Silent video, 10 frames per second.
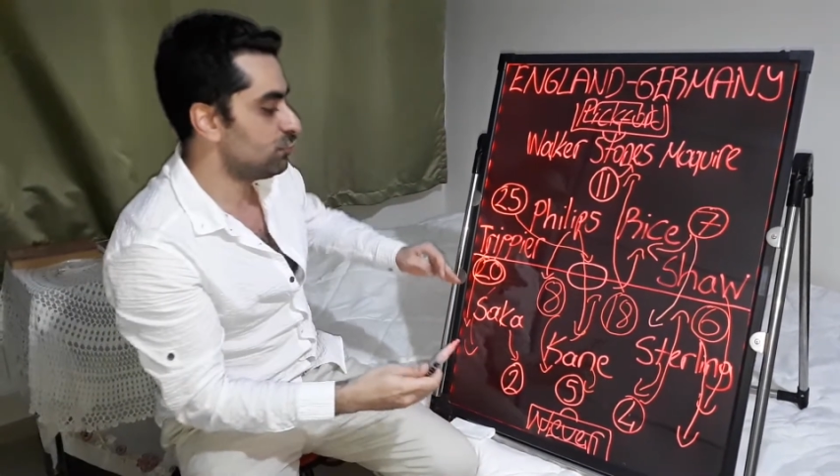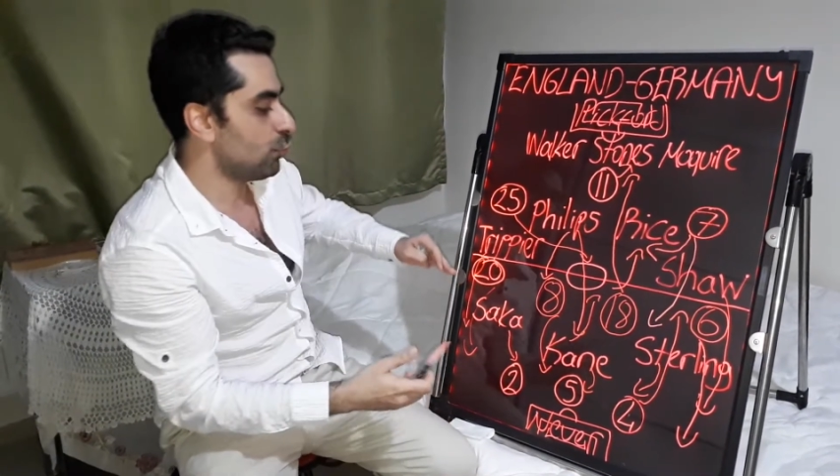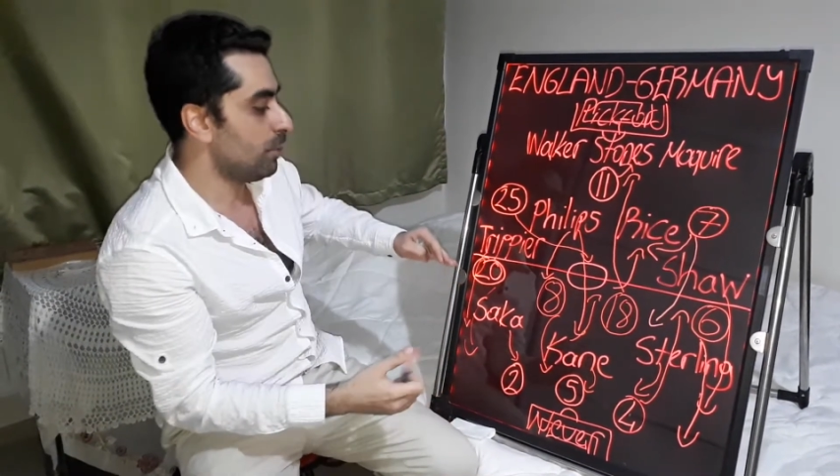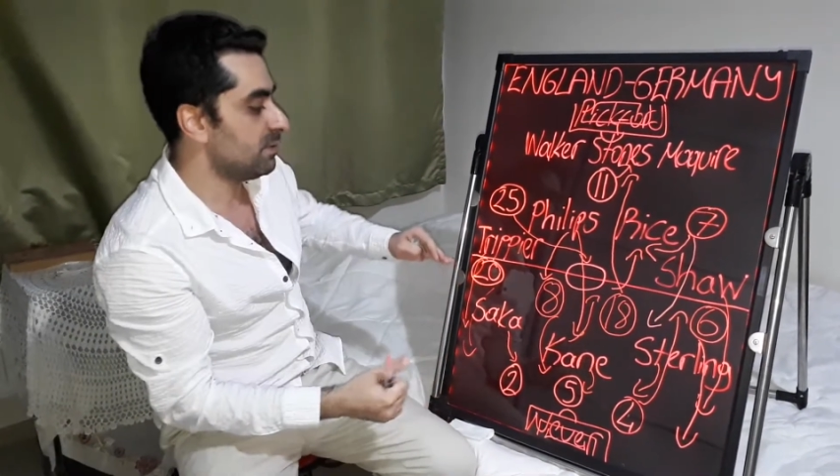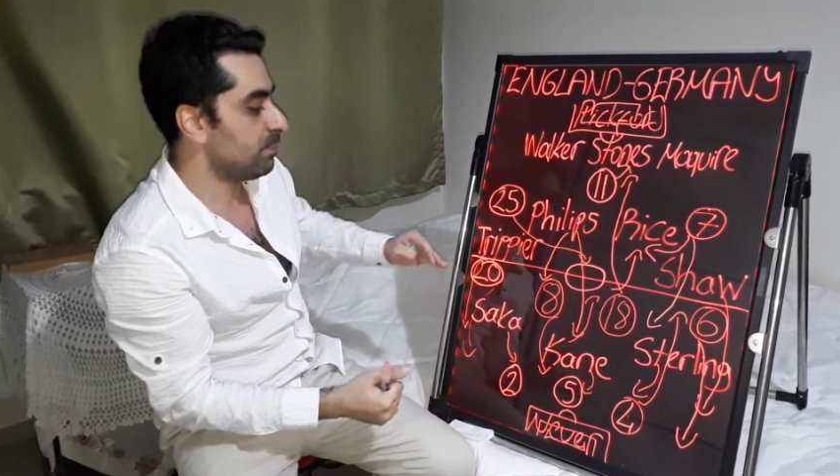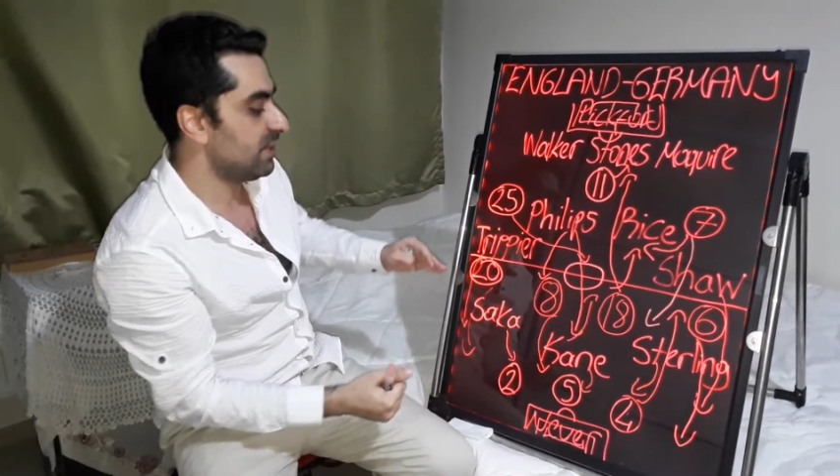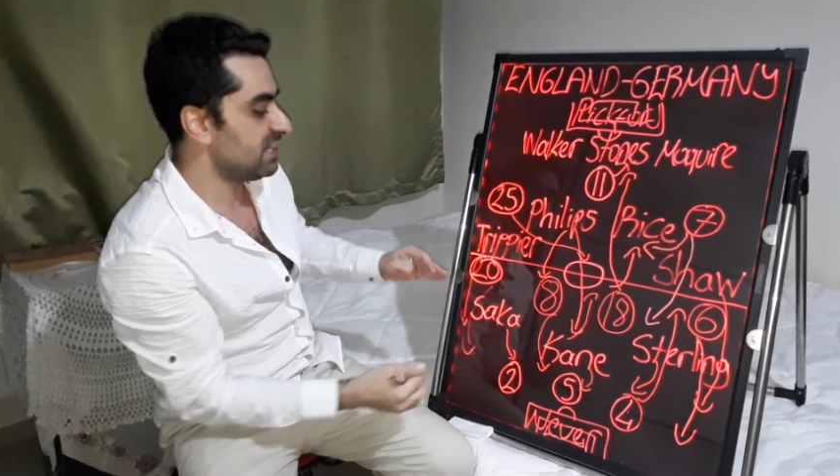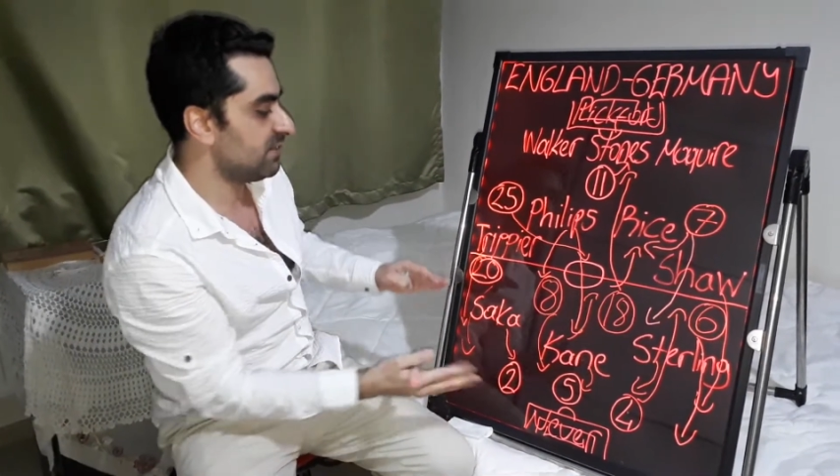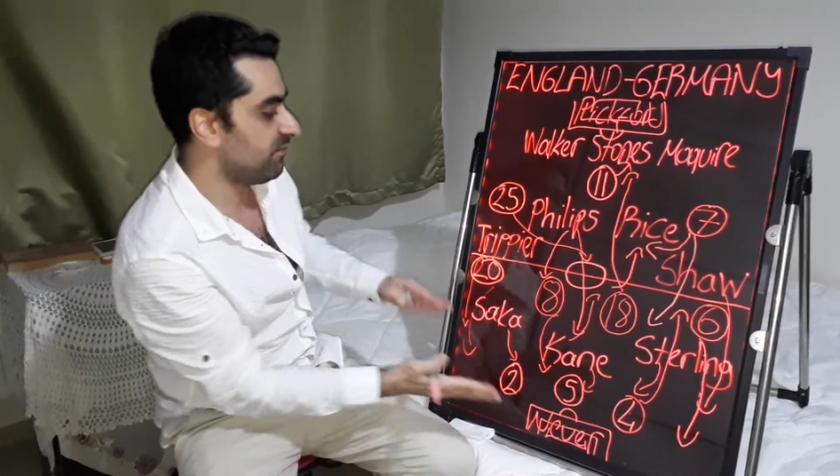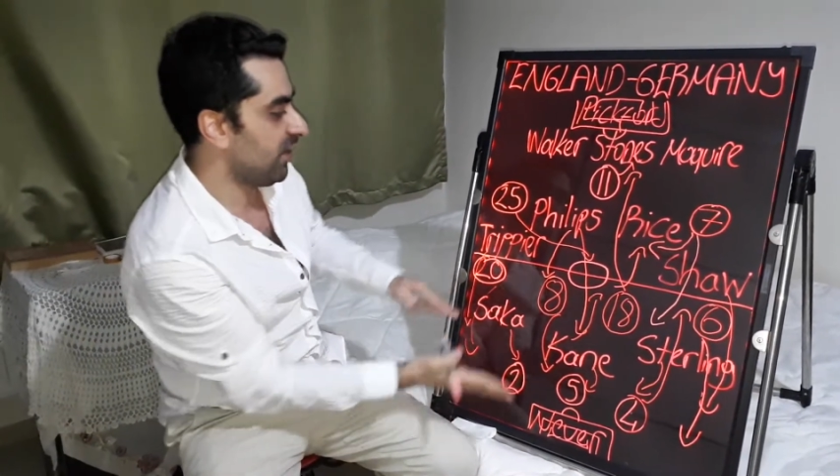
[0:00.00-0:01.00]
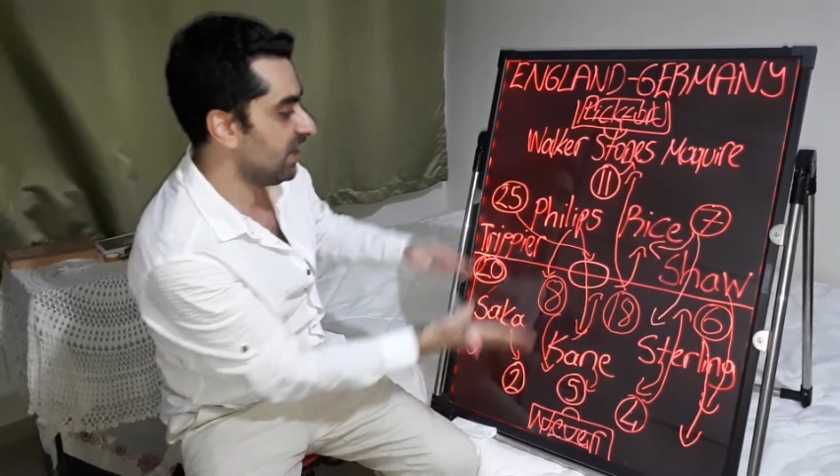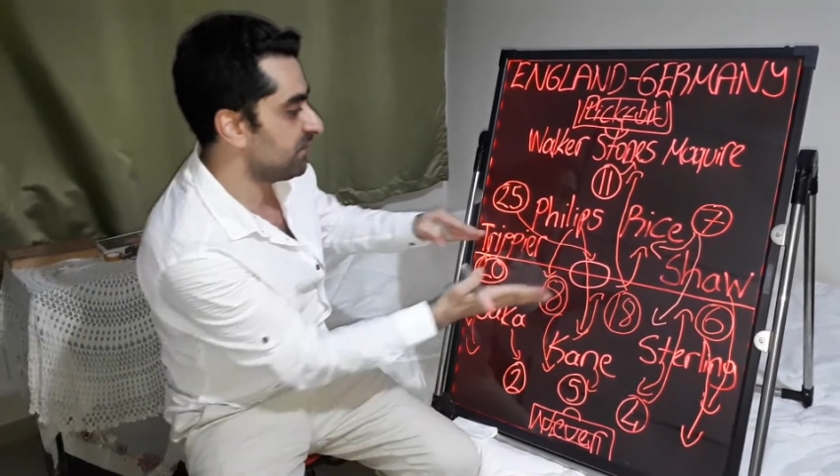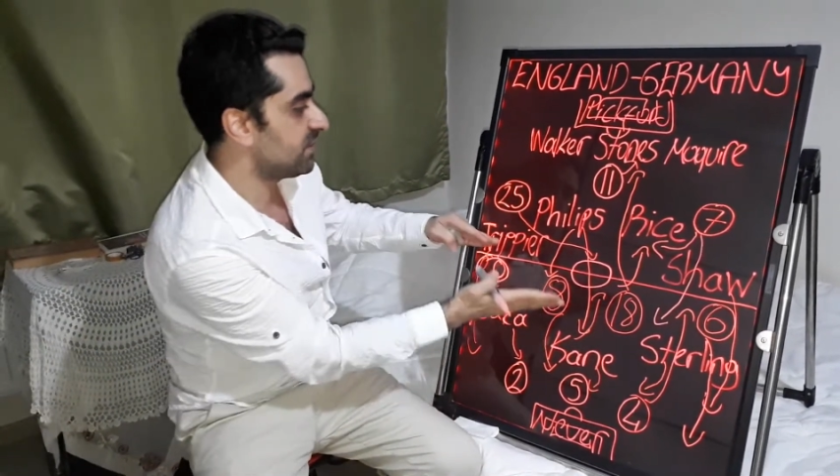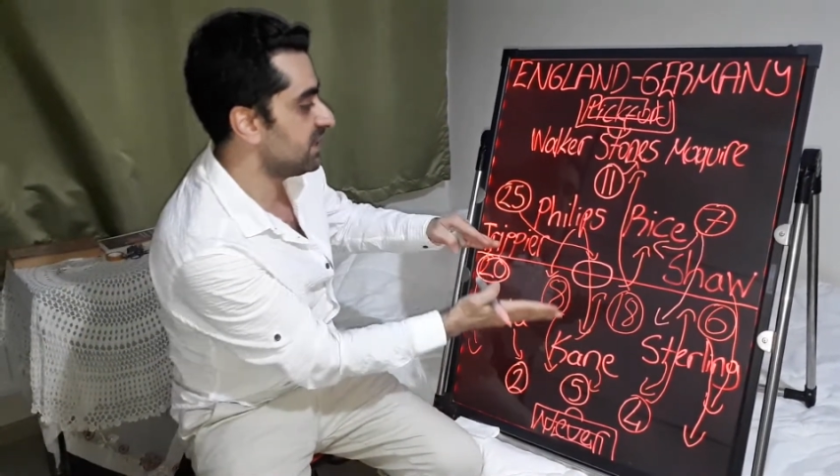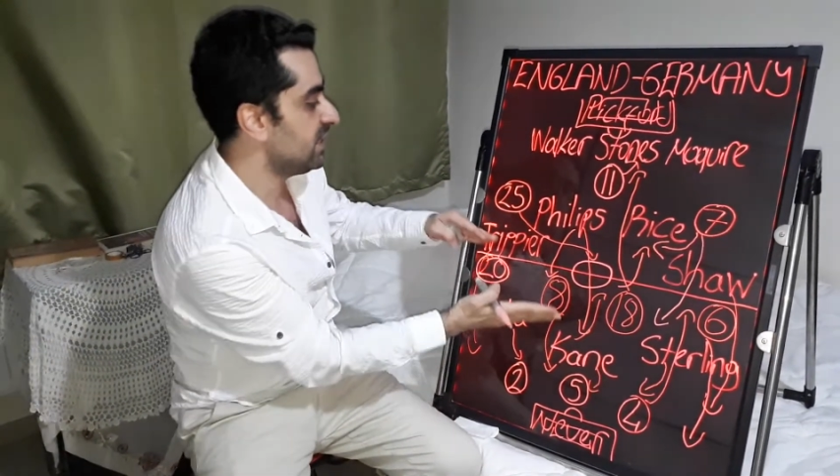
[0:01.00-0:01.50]
Germany played in
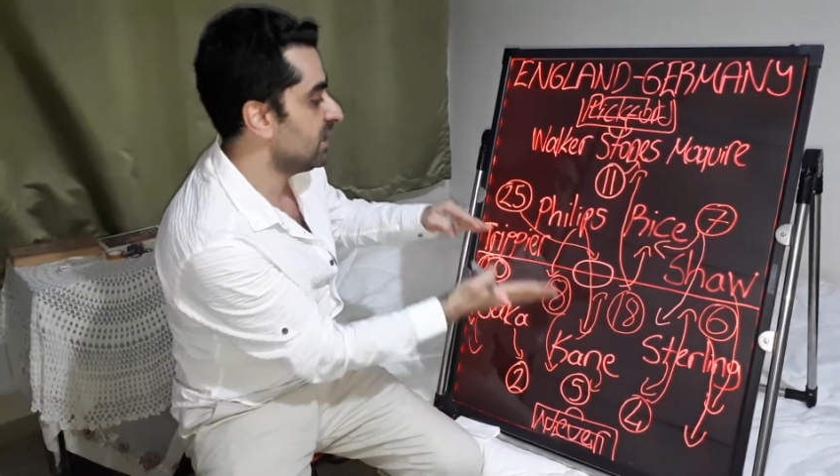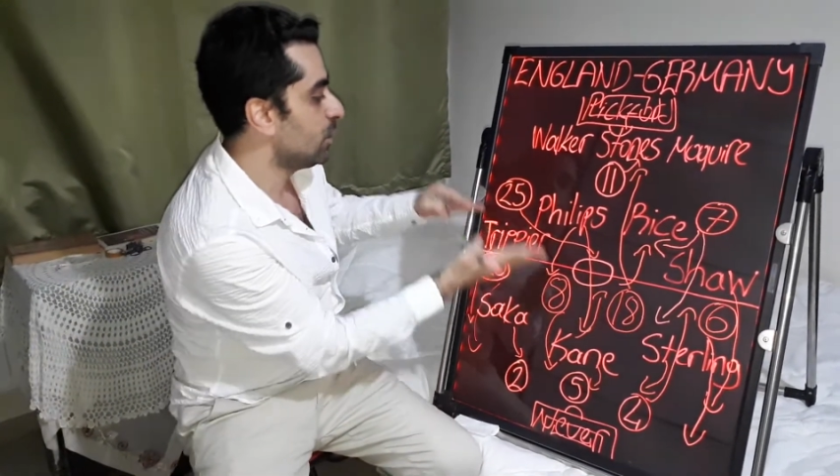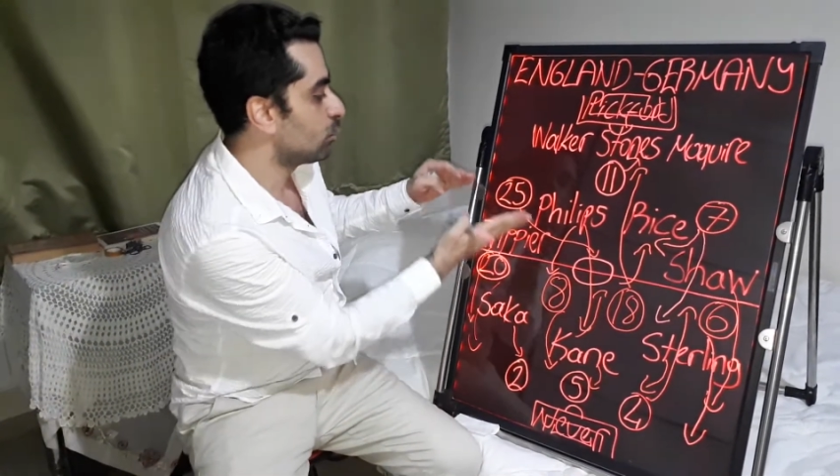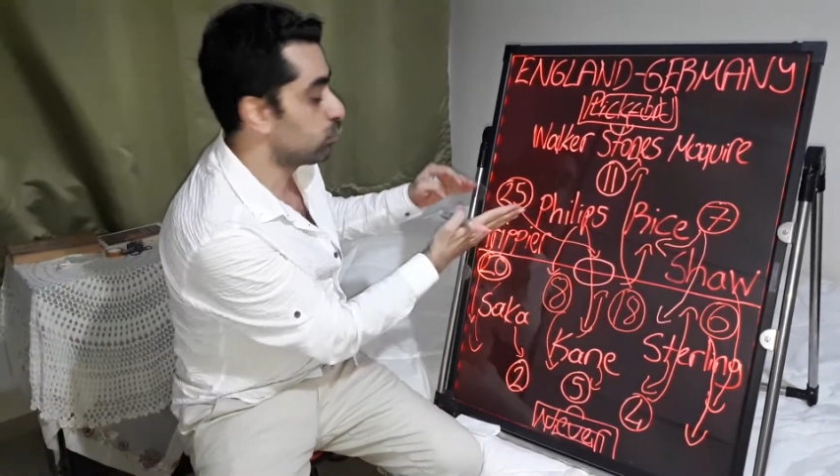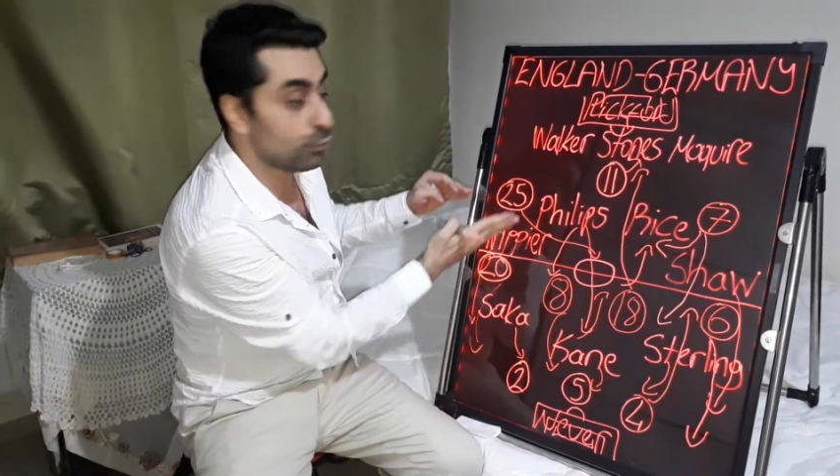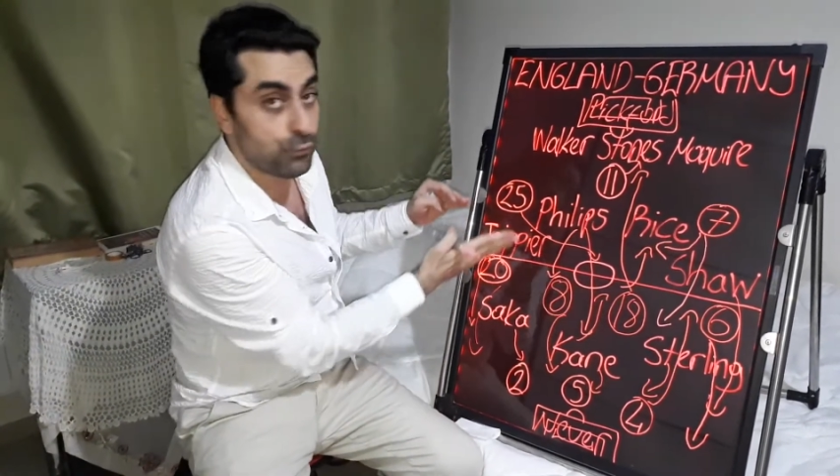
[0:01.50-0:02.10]
5-3-2